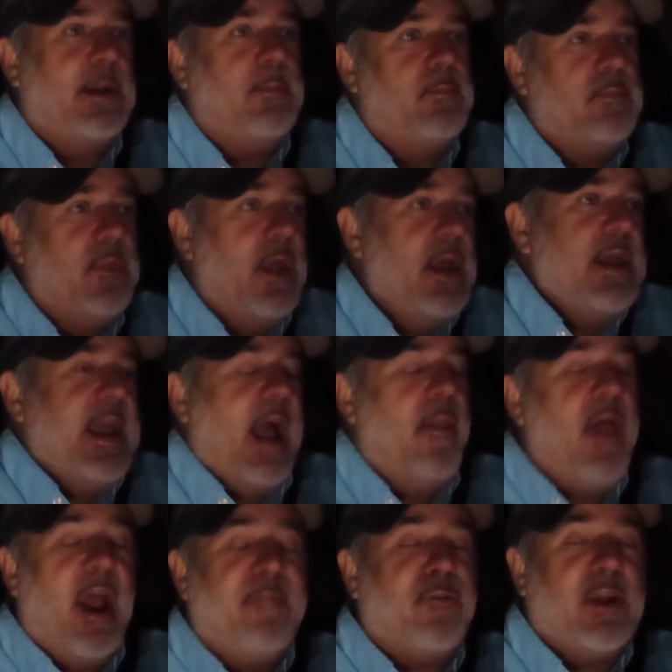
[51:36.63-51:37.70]
and
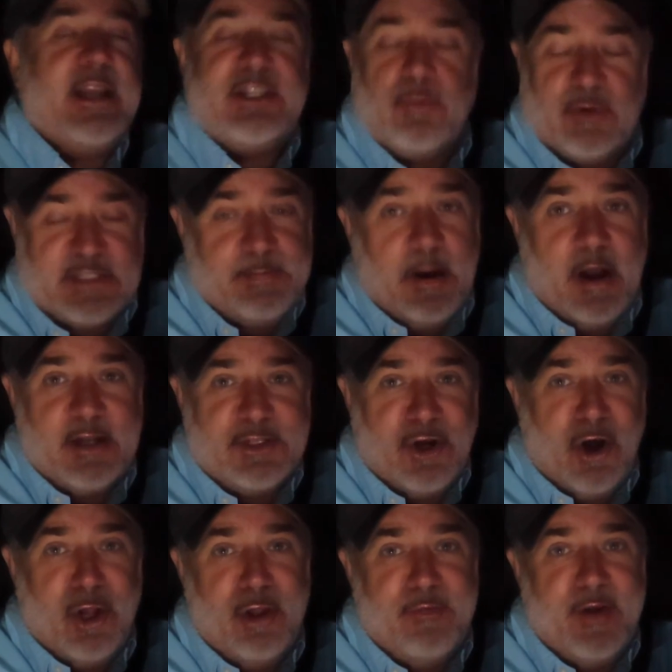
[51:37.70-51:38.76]
then I forget to respond to
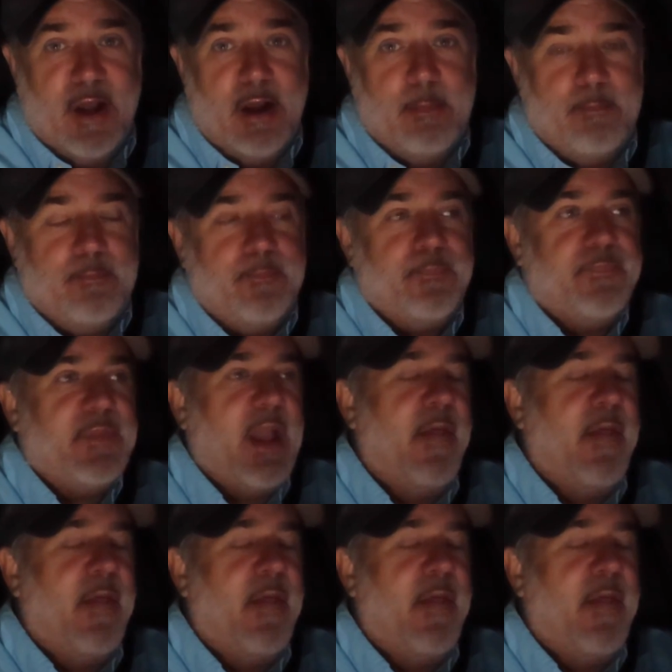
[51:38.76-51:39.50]
all of them,